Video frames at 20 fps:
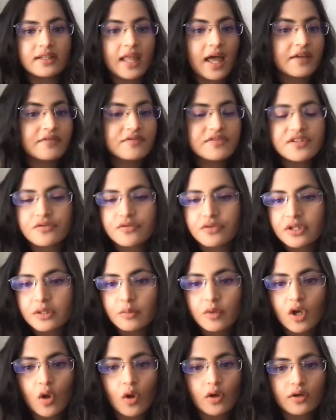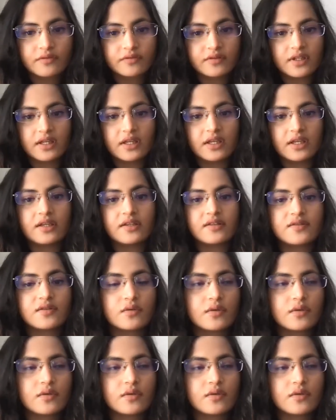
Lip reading: live stream a lot of things.